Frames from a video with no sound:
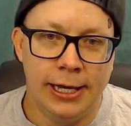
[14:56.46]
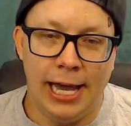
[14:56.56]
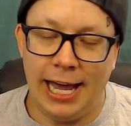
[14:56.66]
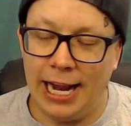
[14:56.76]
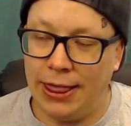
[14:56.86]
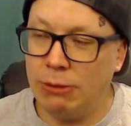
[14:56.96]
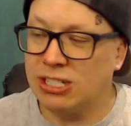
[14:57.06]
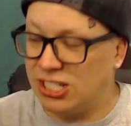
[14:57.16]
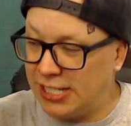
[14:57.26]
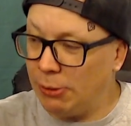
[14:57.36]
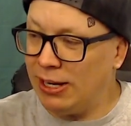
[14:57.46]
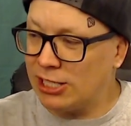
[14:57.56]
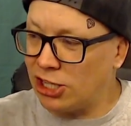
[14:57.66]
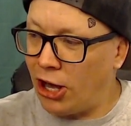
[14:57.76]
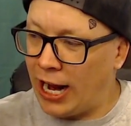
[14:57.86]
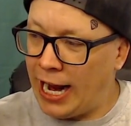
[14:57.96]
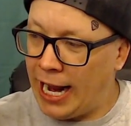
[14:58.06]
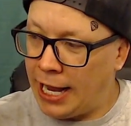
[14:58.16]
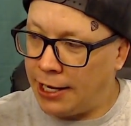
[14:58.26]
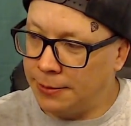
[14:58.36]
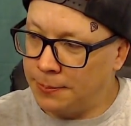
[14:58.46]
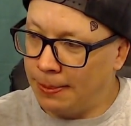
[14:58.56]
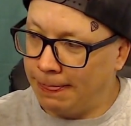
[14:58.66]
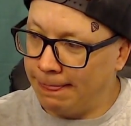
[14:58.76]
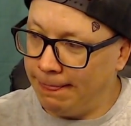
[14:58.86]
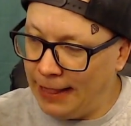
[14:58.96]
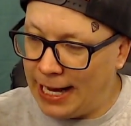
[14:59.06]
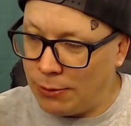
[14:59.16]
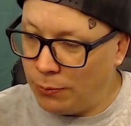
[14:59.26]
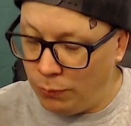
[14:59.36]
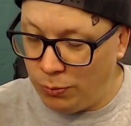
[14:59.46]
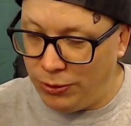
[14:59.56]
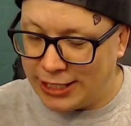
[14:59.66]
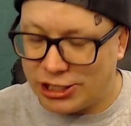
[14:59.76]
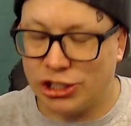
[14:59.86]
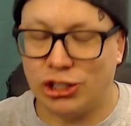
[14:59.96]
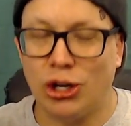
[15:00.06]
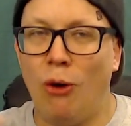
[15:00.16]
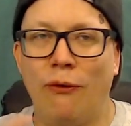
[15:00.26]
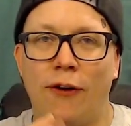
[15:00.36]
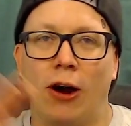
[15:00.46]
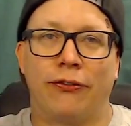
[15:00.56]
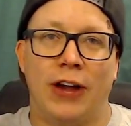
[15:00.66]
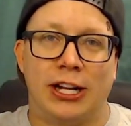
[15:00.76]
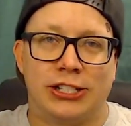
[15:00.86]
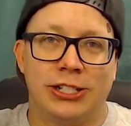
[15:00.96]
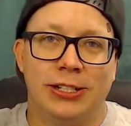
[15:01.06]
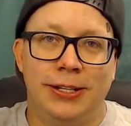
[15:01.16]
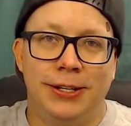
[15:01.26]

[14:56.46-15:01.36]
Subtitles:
And that was a serious thought I had. Like, that's so far-fetched.